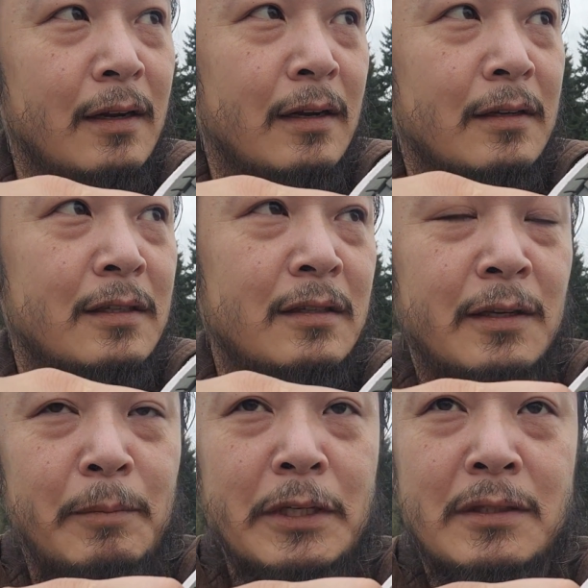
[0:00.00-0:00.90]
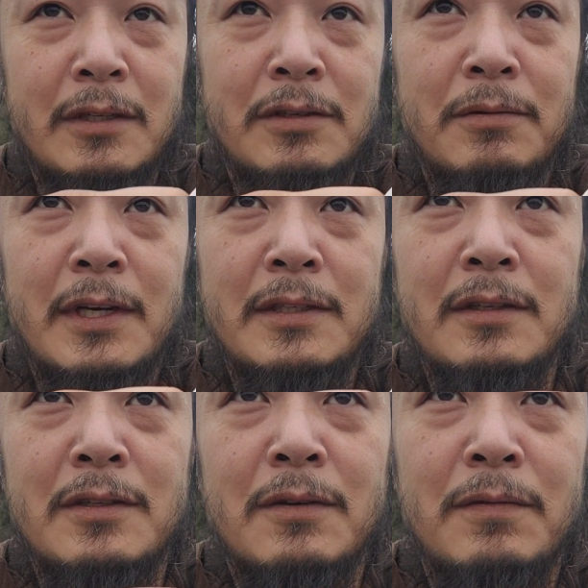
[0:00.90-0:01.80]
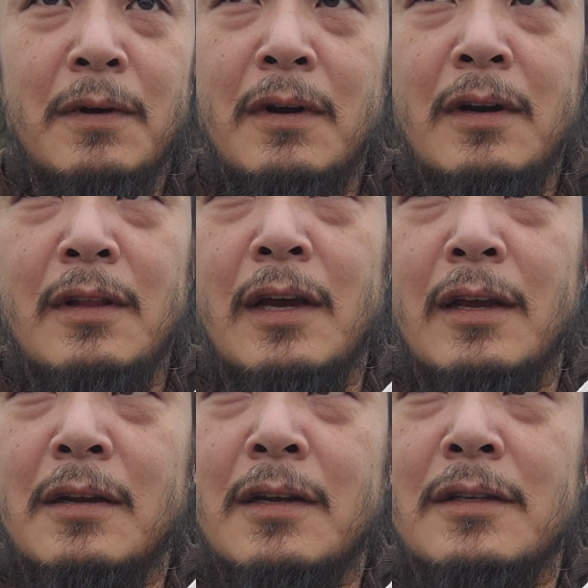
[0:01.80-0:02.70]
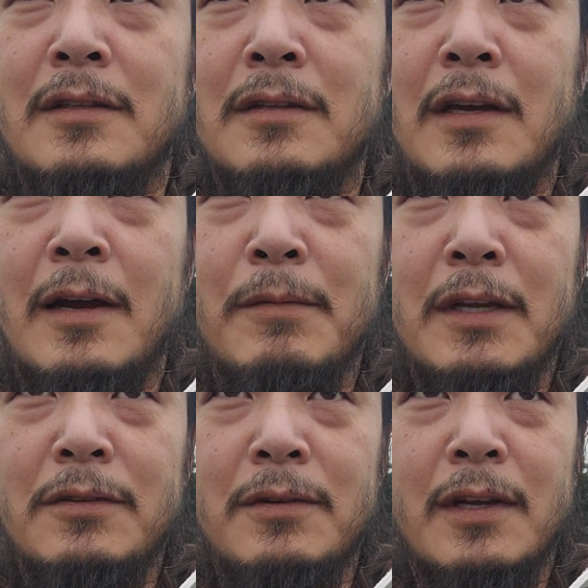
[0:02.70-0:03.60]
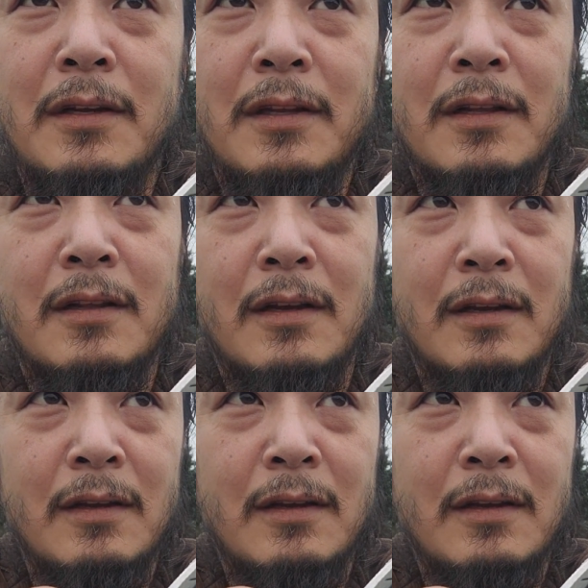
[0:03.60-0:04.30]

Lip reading: slipping situation so far, like because I'm not doing anything like